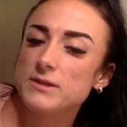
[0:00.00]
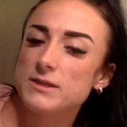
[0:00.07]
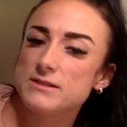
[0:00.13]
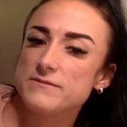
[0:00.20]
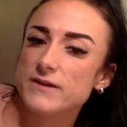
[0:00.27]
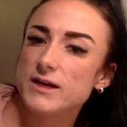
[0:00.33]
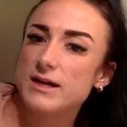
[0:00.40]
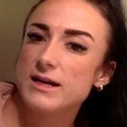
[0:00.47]

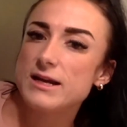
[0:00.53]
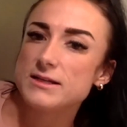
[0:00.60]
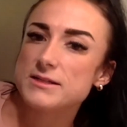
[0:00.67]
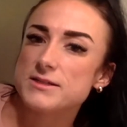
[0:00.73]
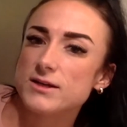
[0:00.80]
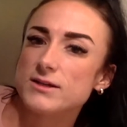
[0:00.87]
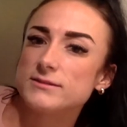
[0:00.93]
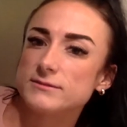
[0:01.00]
very
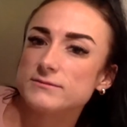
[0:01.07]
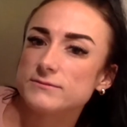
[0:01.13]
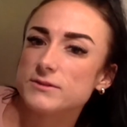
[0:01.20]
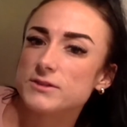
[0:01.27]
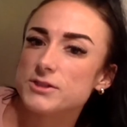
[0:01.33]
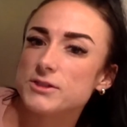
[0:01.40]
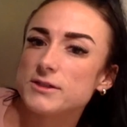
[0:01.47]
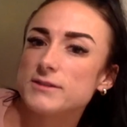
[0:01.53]
hands-on for
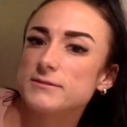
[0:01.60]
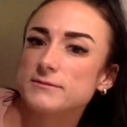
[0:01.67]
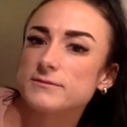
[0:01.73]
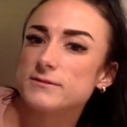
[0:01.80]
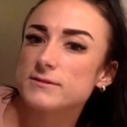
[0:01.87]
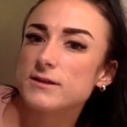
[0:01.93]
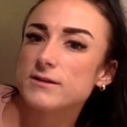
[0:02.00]
sure. So